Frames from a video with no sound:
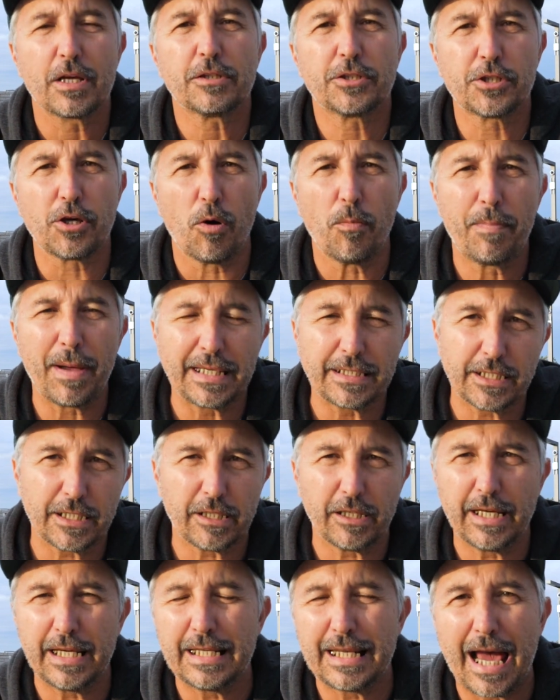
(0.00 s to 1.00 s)
So
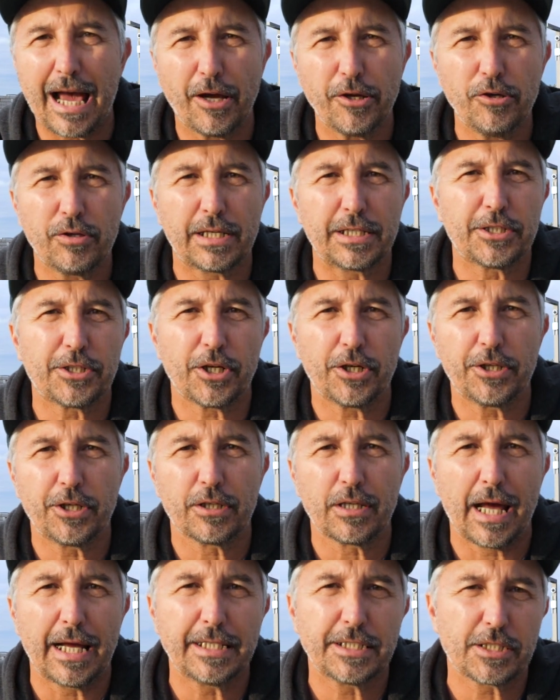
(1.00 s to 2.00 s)
basically now you can turn
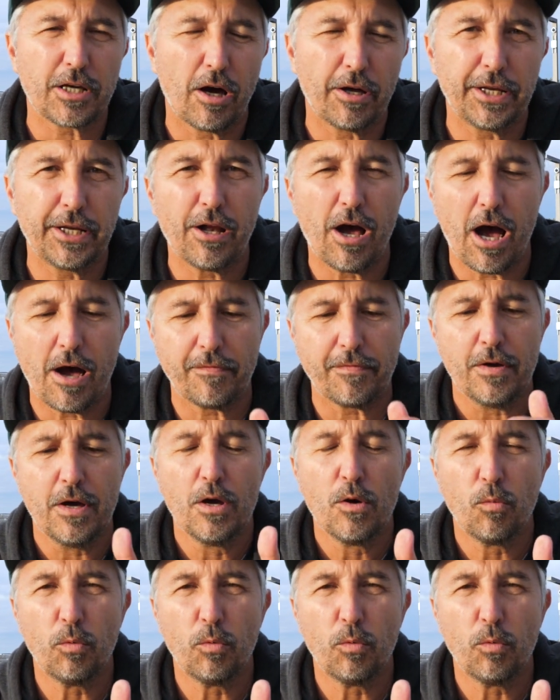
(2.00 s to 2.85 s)
your lights on and off